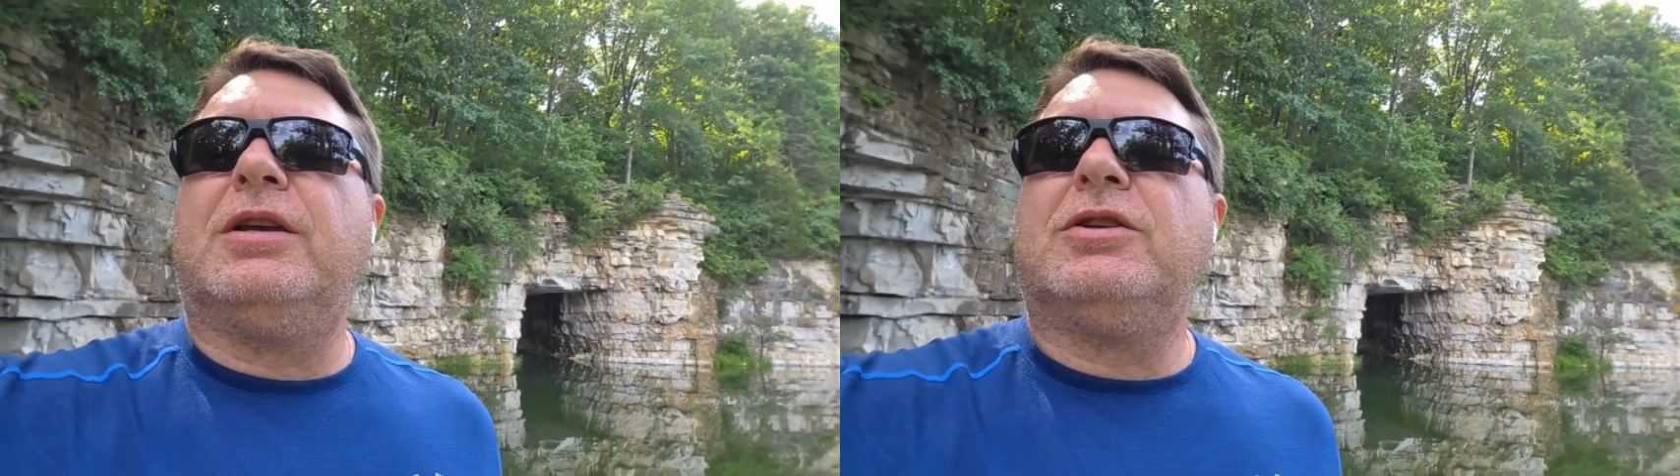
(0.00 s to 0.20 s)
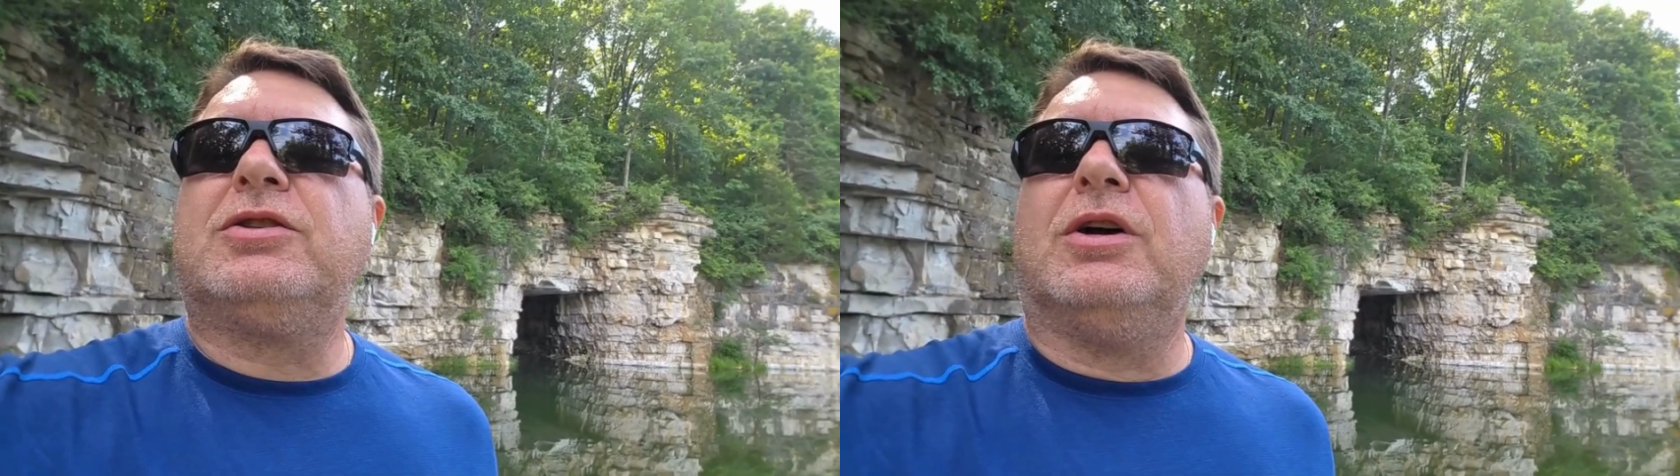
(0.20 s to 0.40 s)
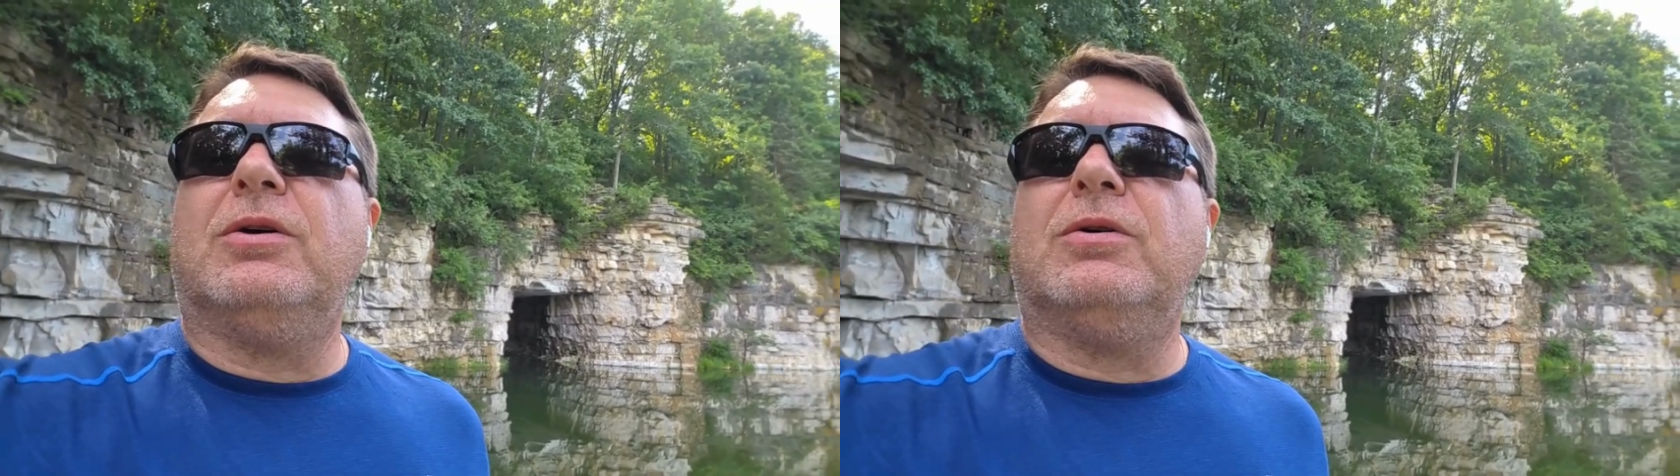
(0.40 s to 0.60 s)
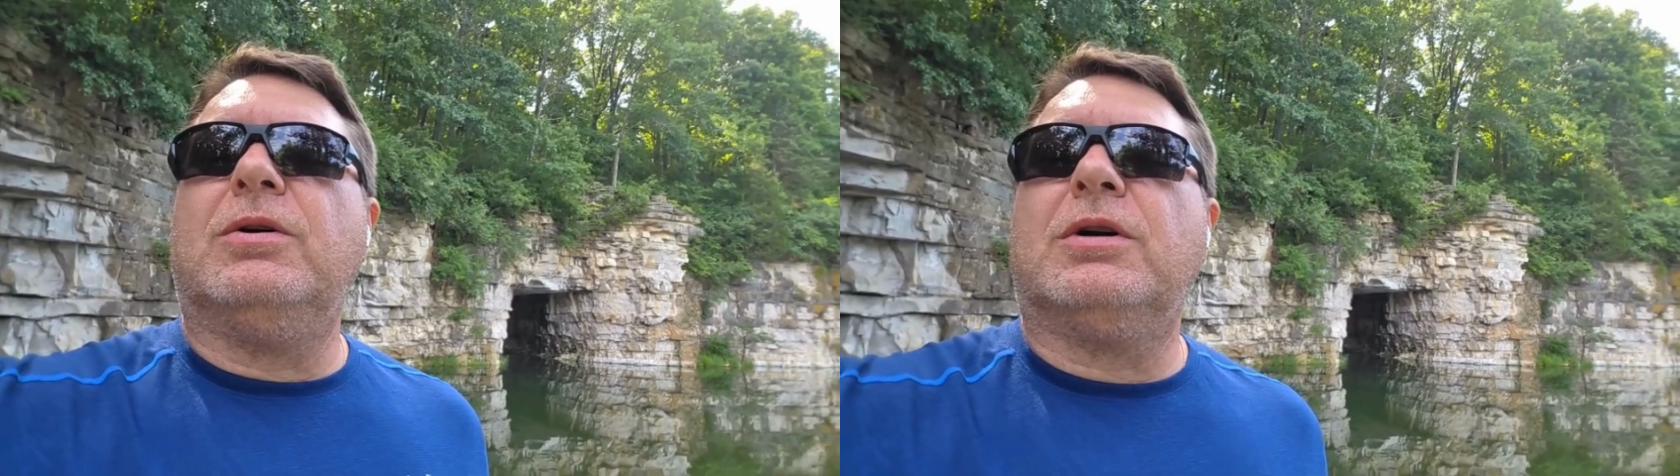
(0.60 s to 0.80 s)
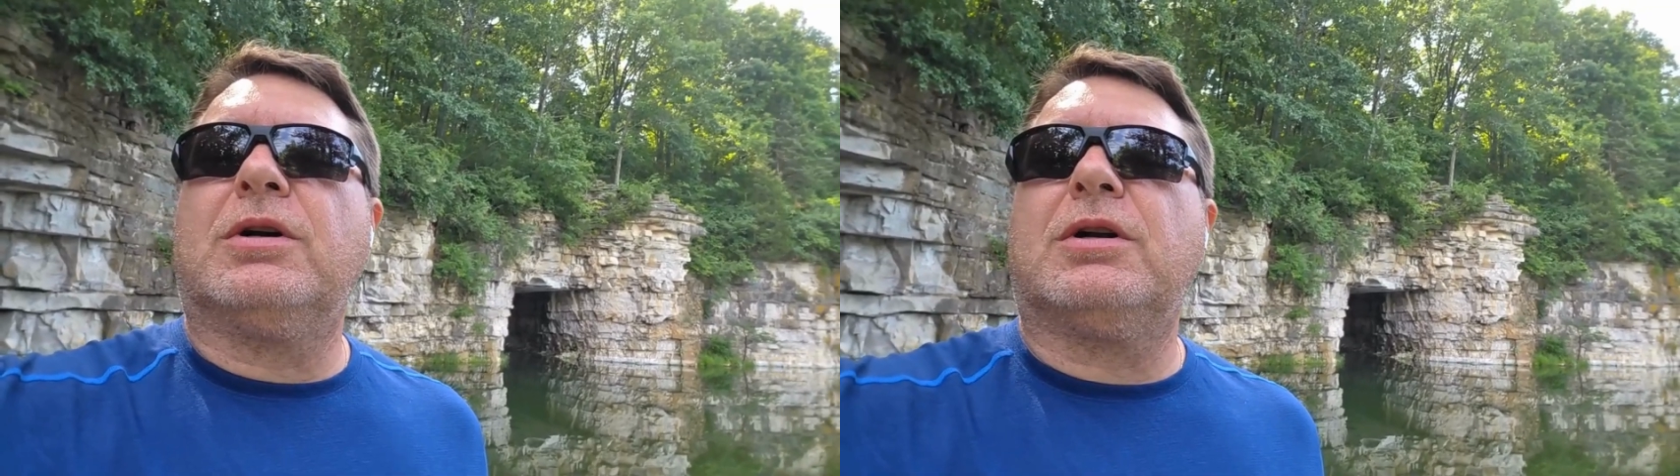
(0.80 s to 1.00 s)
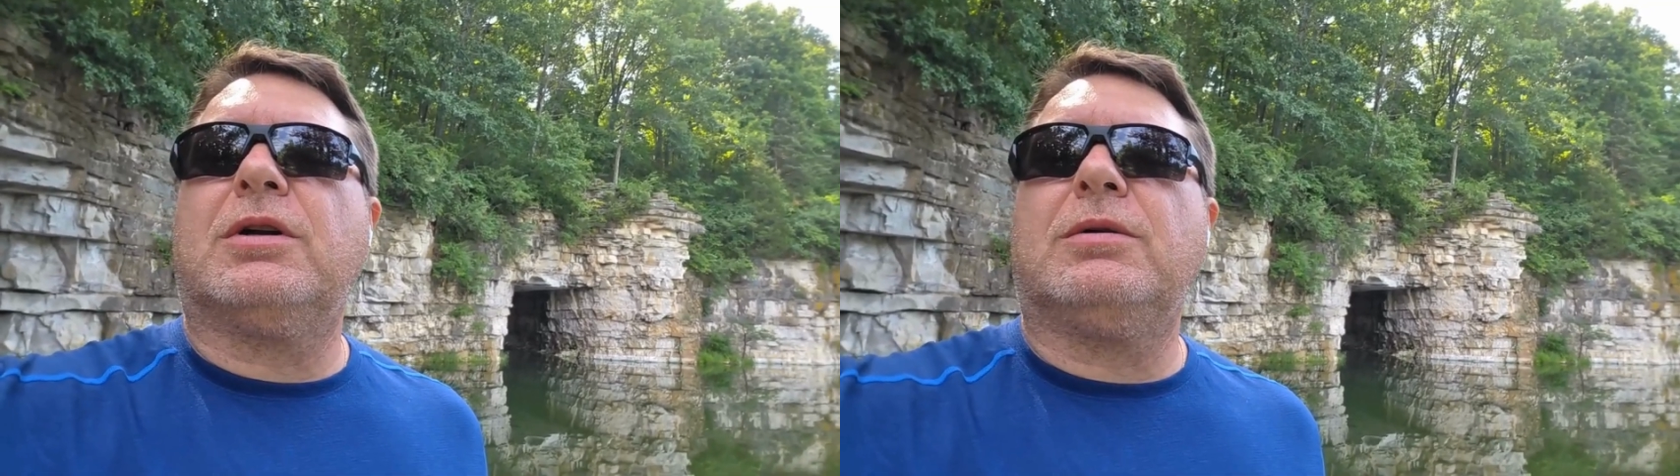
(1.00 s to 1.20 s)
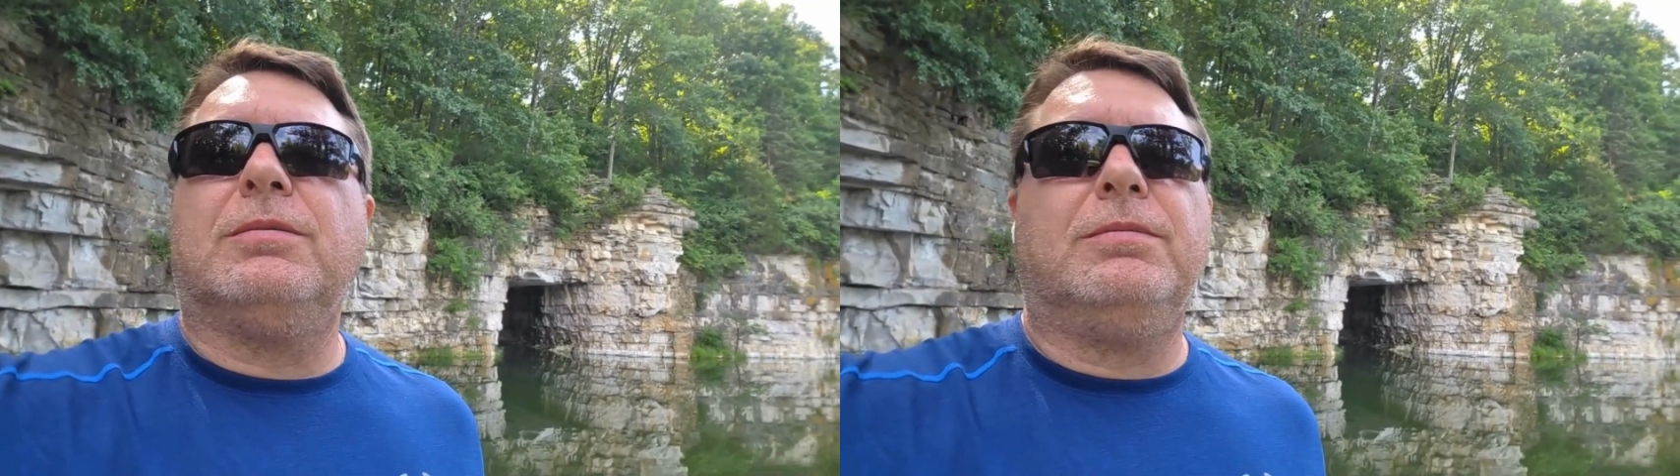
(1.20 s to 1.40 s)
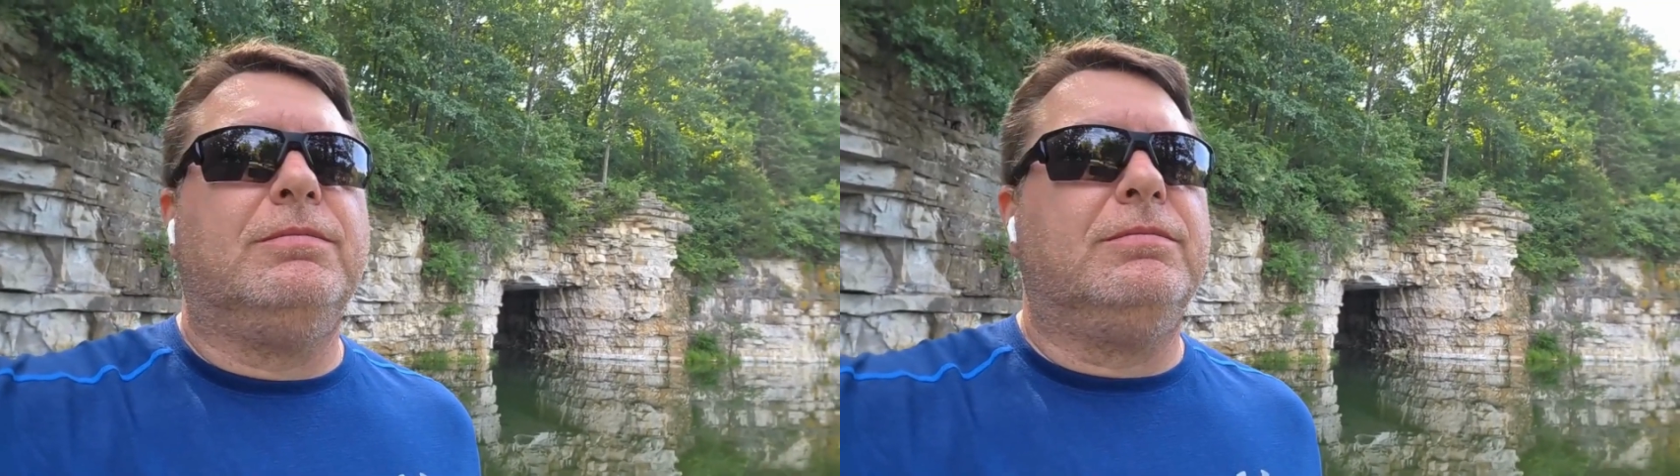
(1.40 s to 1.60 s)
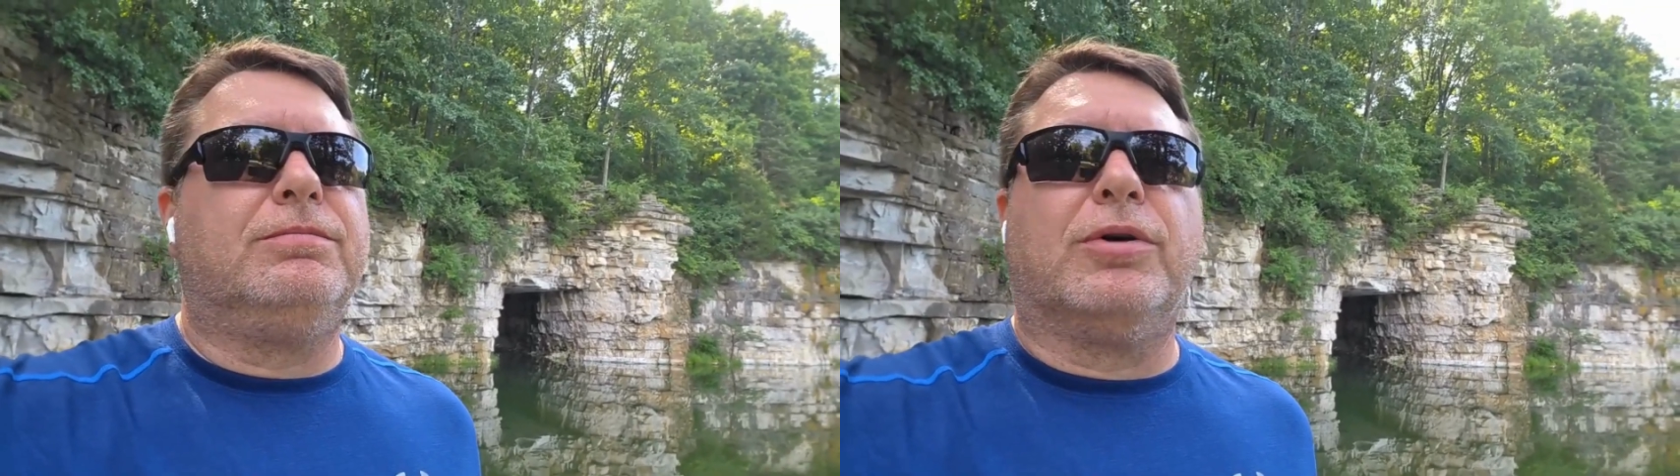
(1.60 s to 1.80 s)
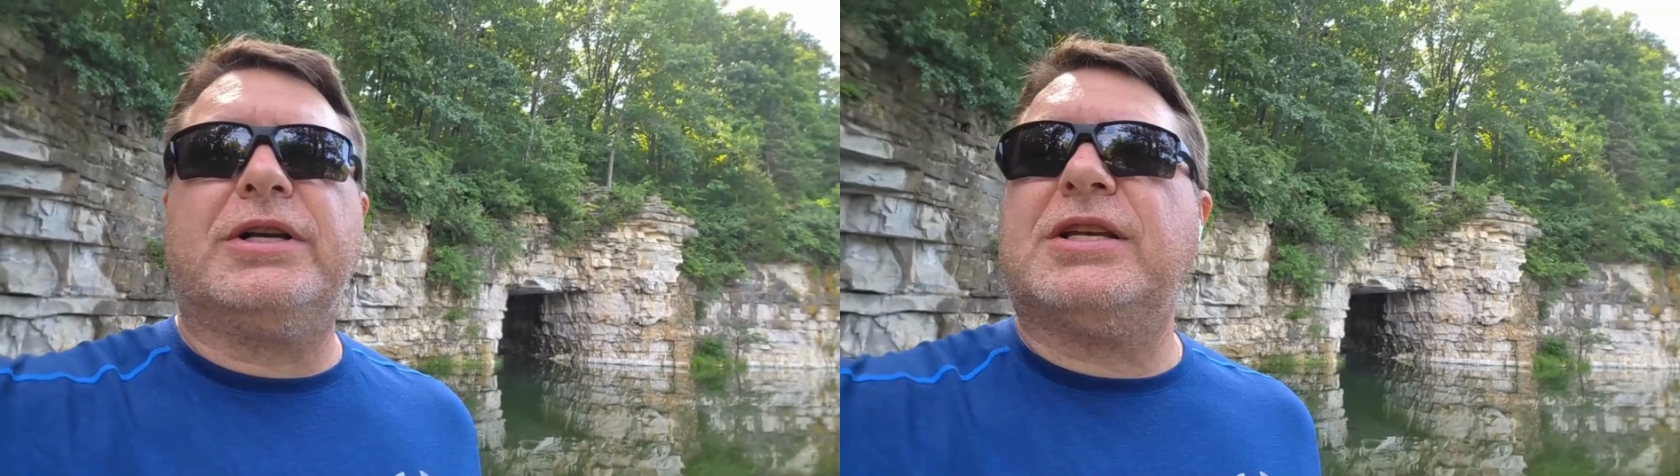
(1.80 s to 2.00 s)
So
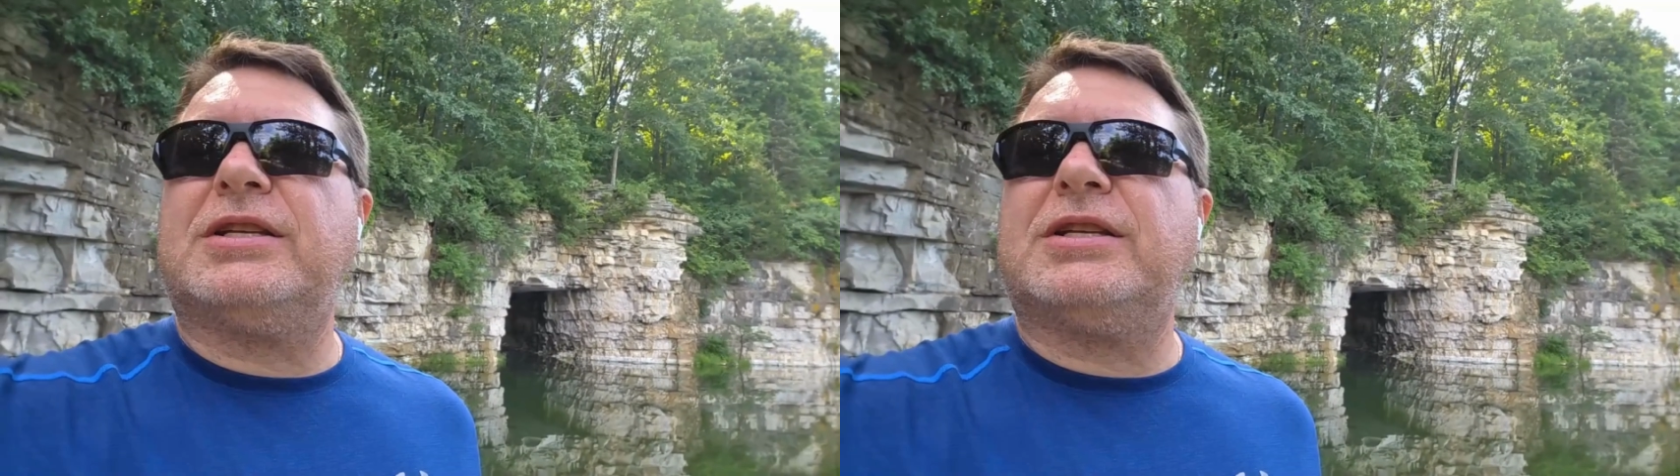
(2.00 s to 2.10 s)
brings